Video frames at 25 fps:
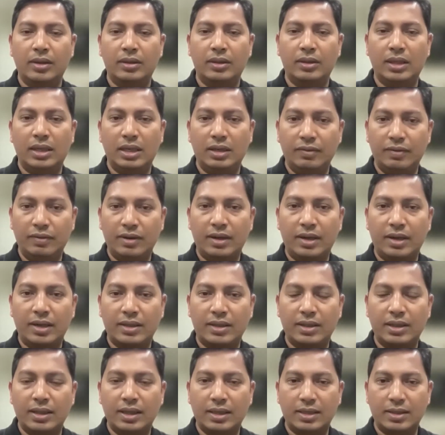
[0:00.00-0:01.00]
the liver
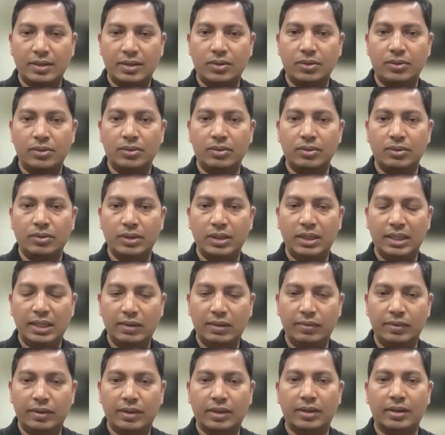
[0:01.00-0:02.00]
has less to deal
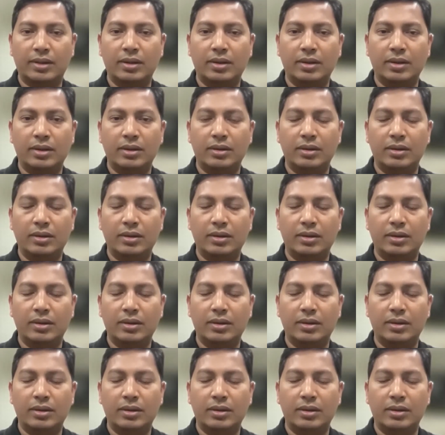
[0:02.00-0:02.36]
with